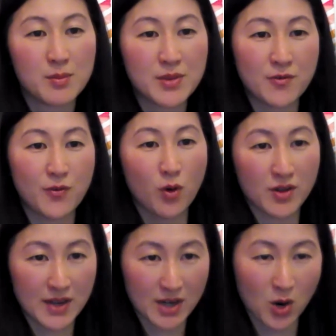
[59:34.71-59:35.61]

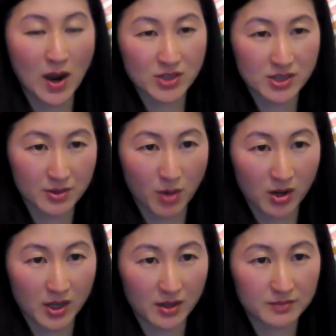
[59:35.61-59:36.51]
before they go out to the
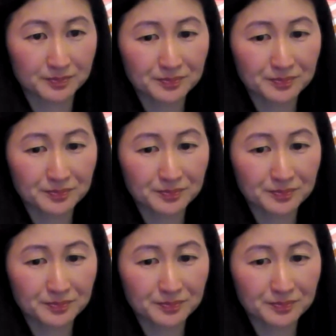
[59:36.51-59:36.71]
market.